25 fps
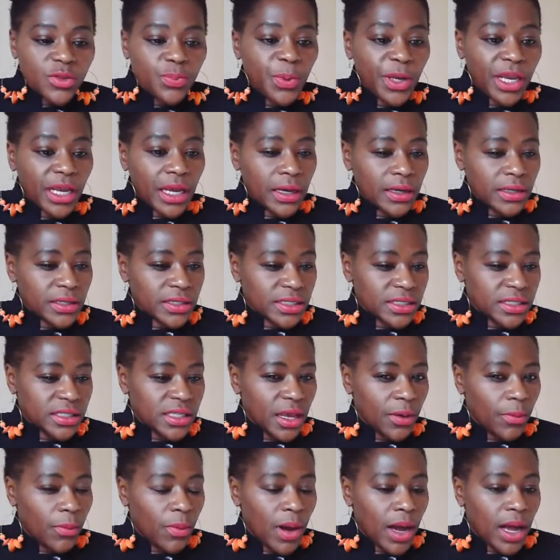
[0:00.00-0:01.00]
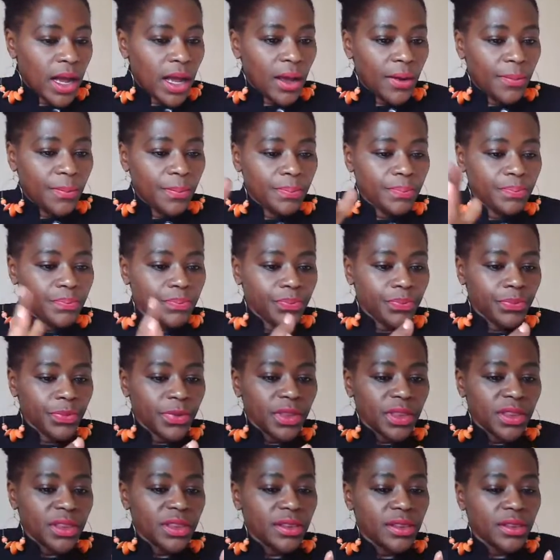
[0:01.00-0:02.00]
because they
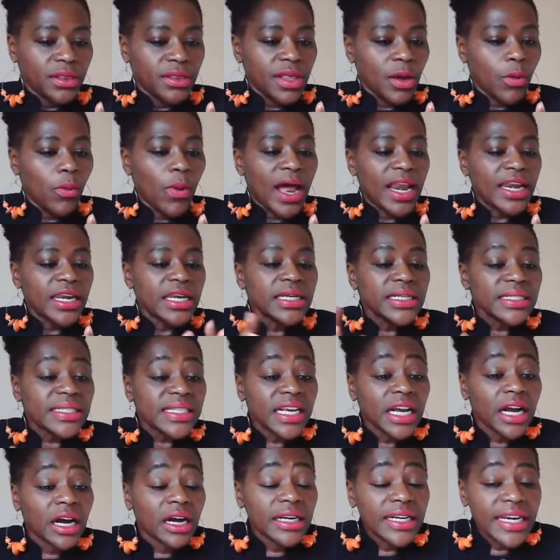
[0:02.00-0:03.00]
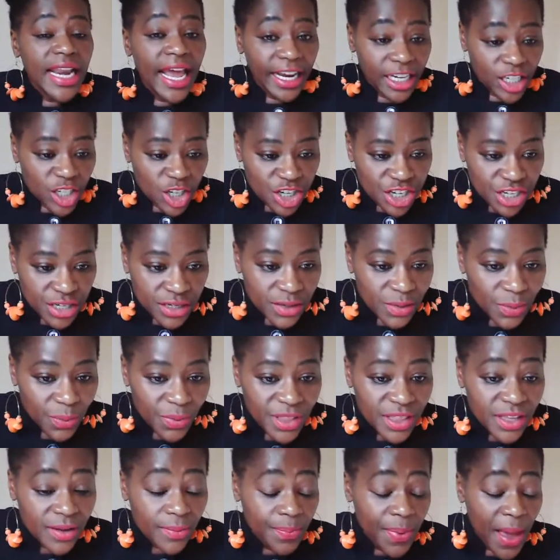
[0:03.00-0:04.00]
were losing connection
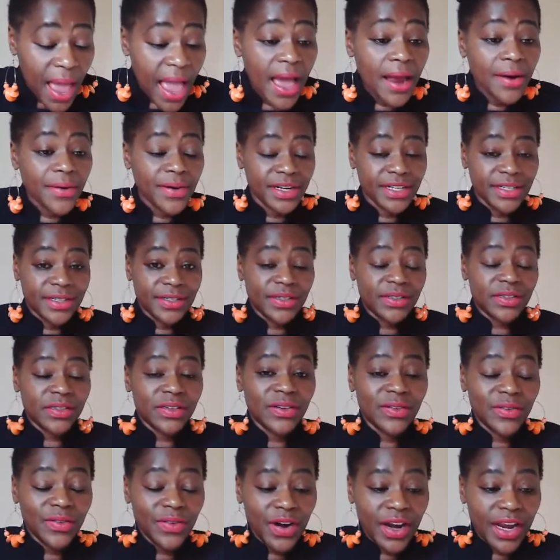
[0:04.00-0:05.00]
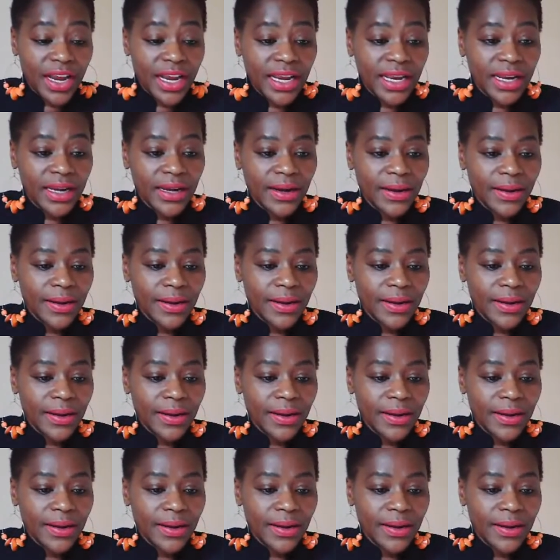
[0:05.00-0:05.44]
with their parents, right?